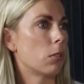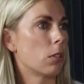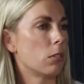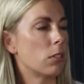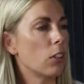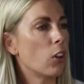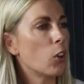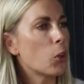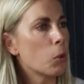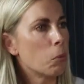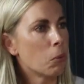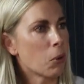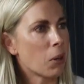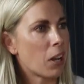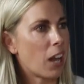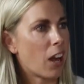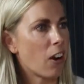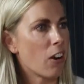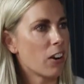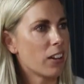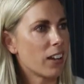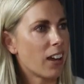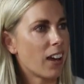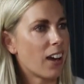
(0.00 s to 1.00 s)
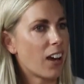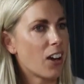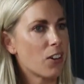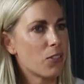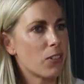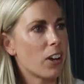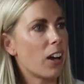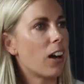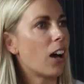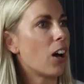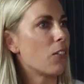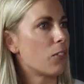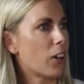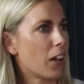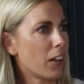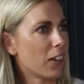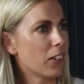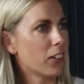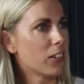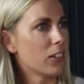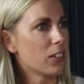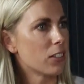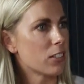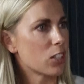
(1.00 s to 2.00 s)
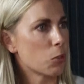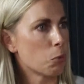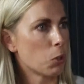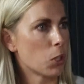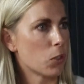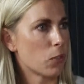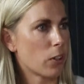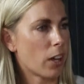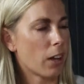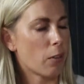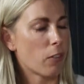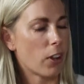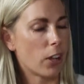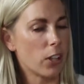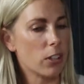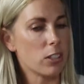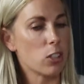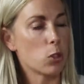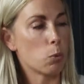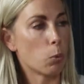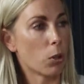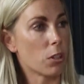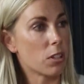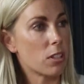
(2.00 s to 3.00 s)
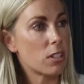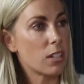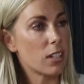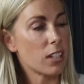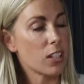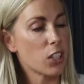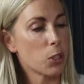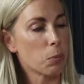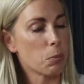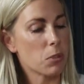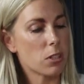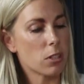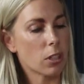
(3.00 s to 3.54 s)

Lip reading: So Dalcour McLaren have our values, and one of our values is one team.